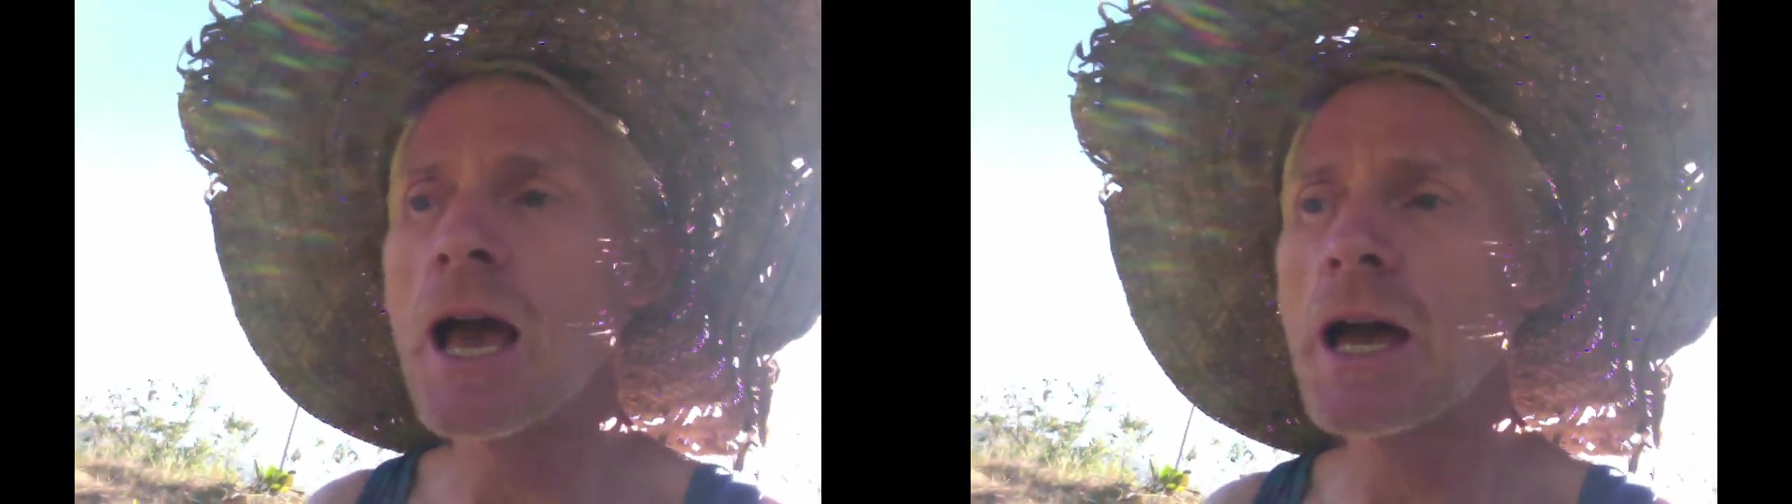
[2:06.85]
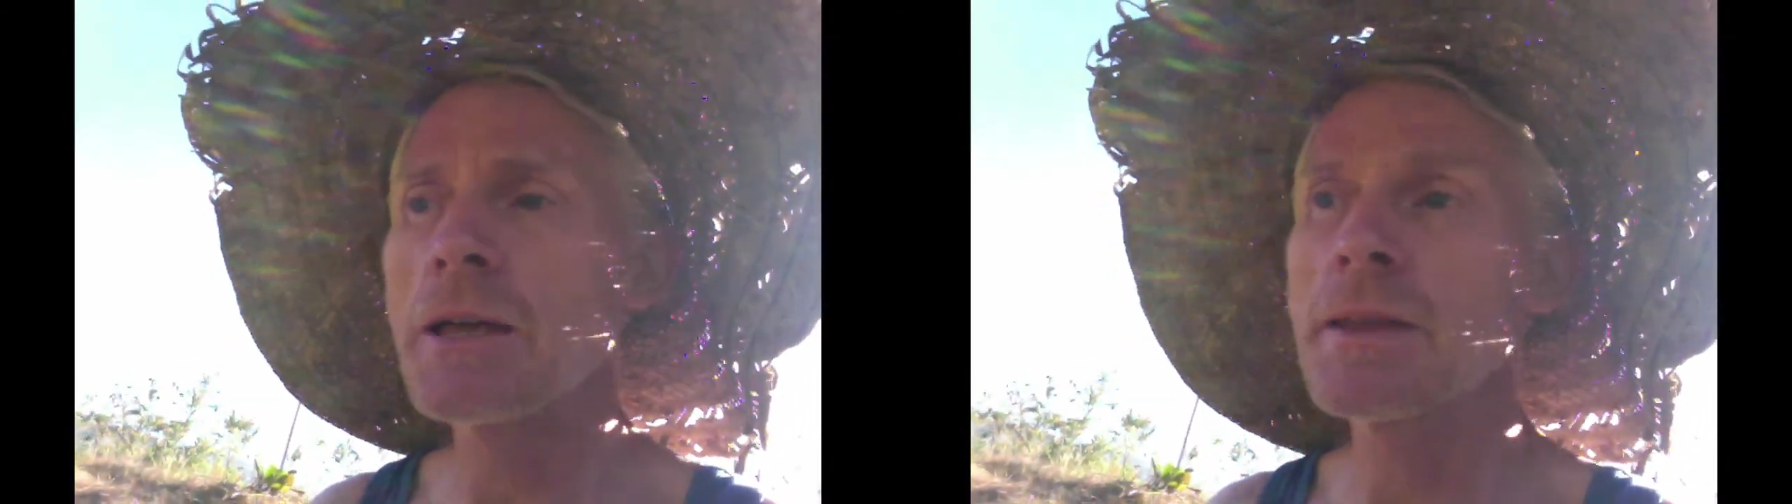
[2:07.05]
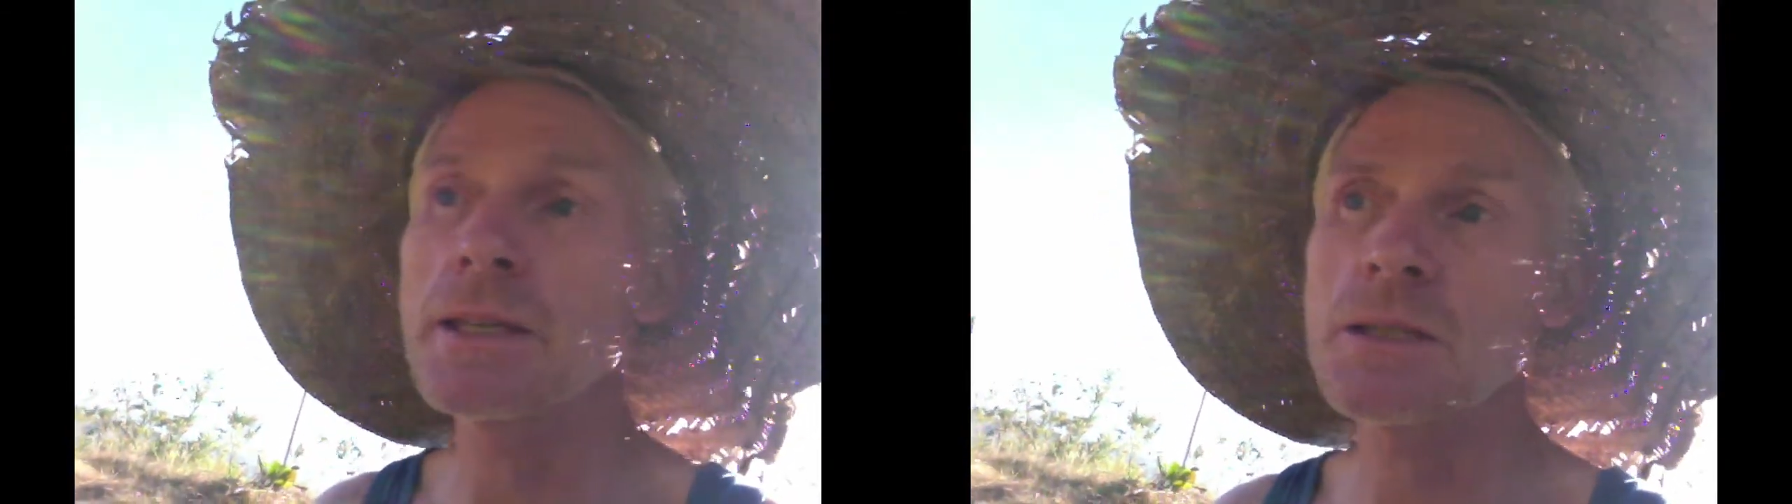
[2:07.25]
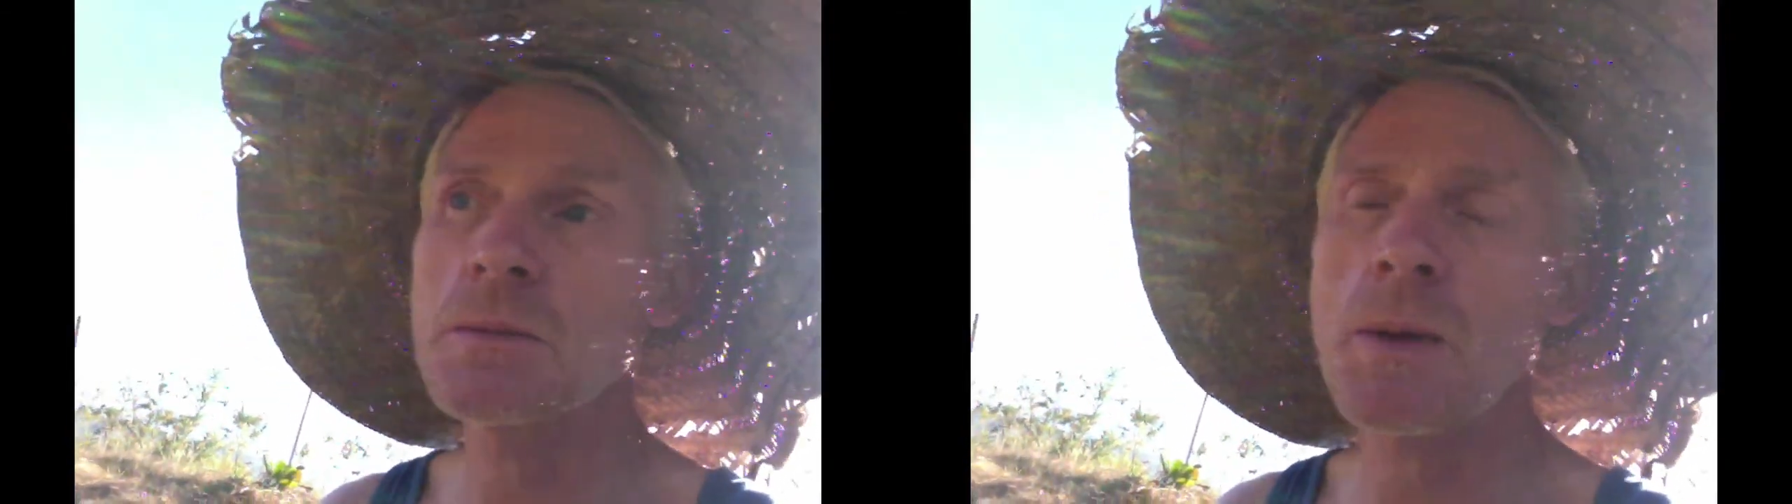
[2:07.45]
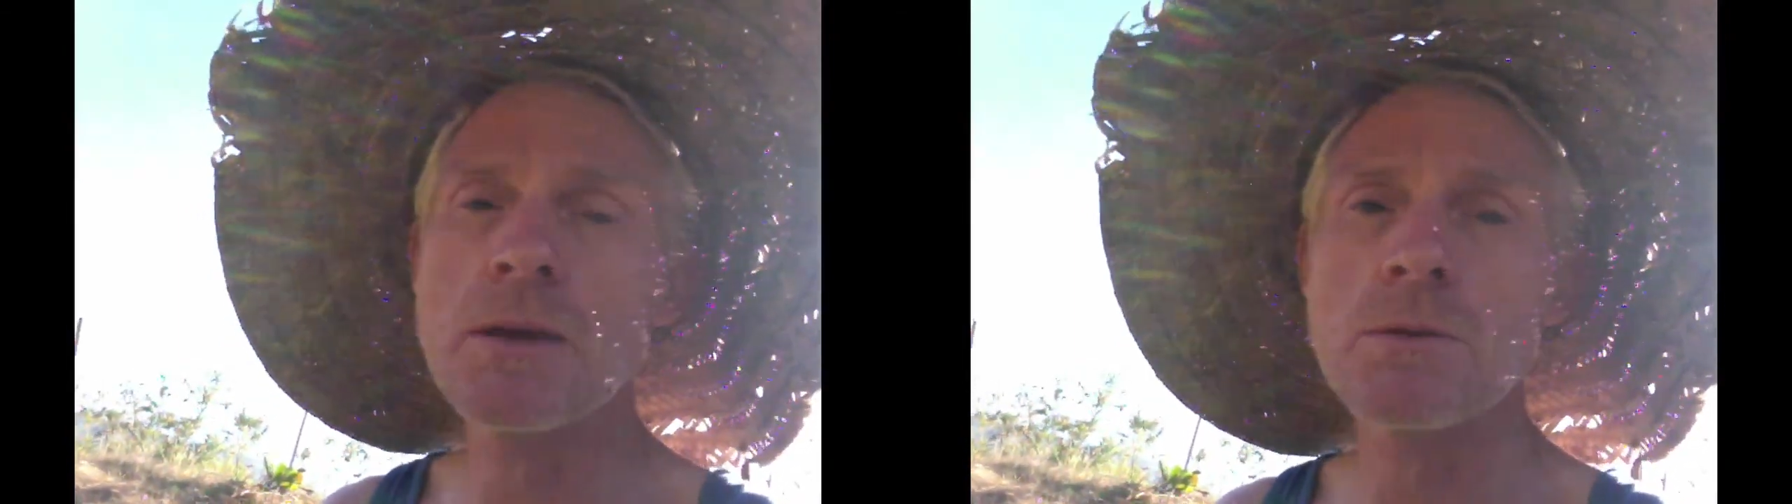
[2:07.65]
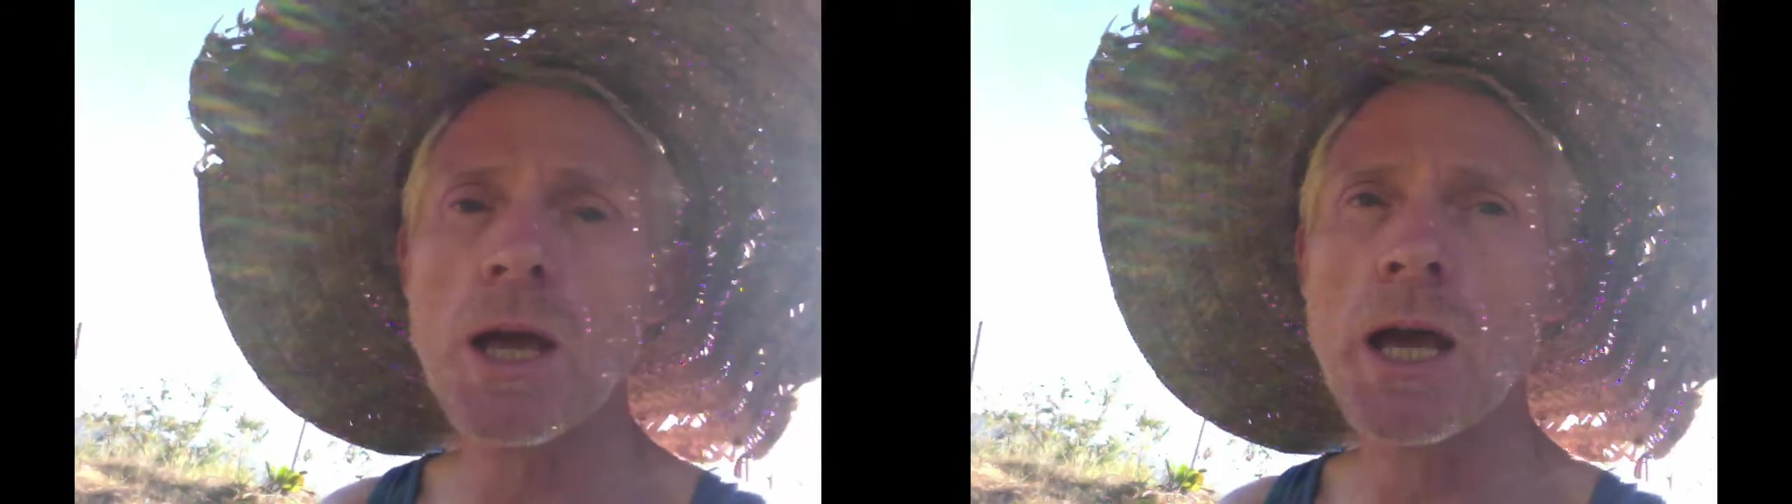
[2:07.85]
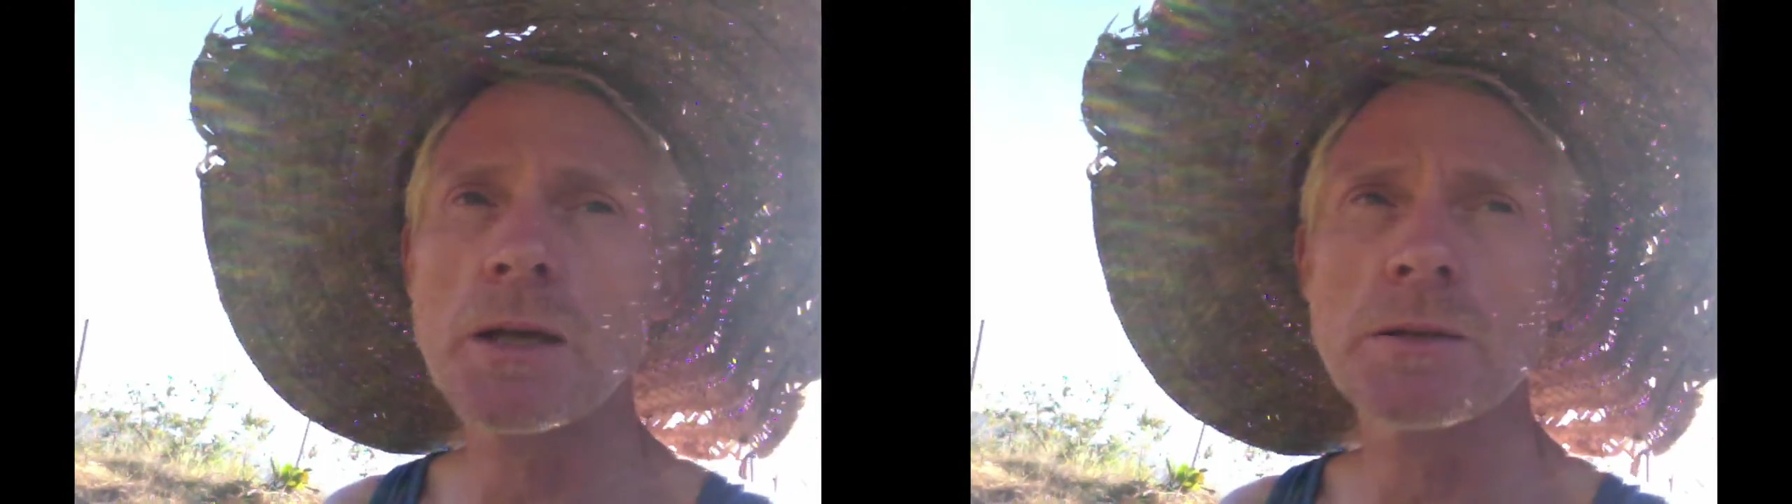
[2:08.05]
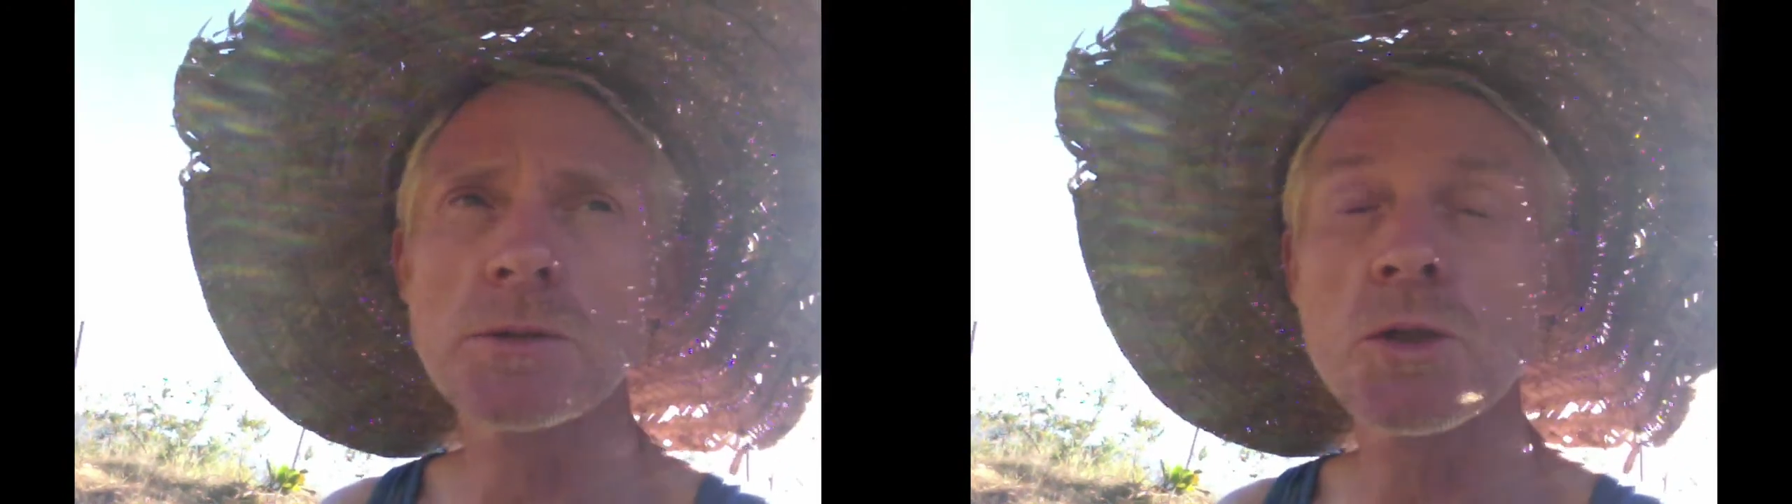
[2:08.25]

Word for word: and that's about uh,